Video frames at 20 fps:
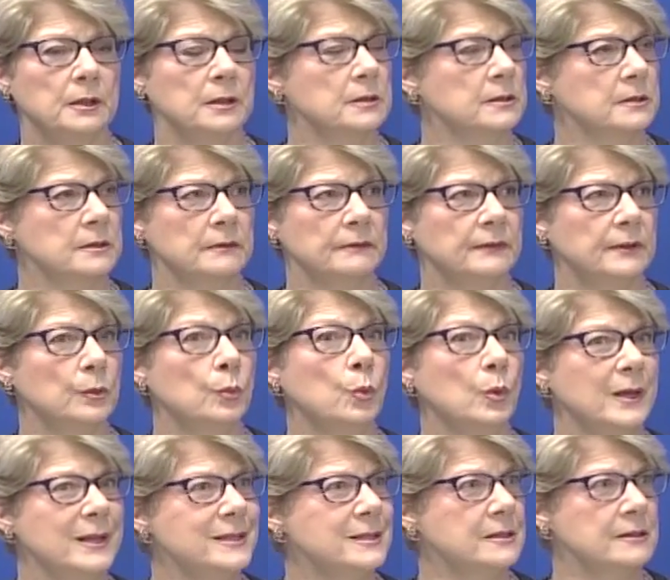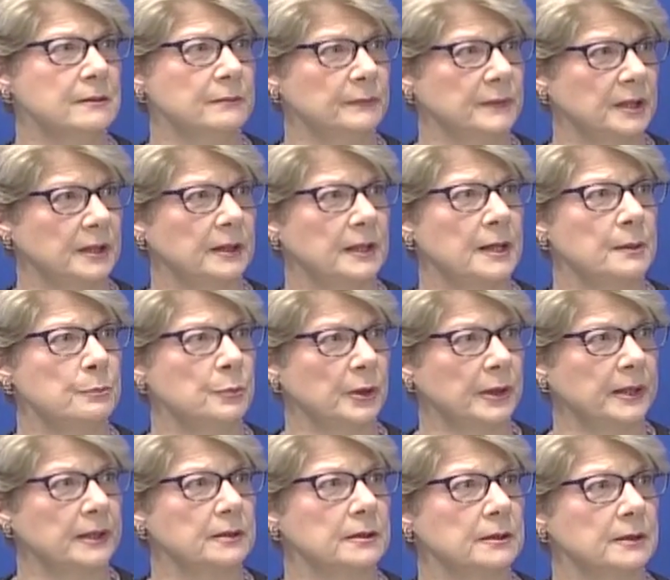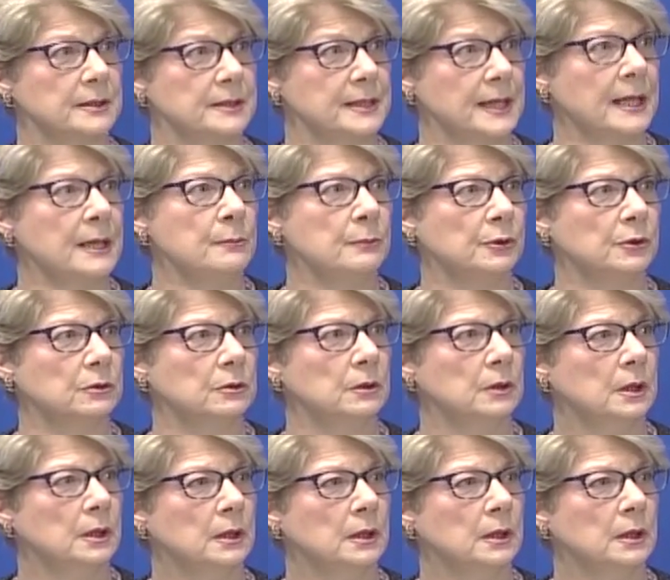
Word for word: Because of the wisdom that they bring to the table.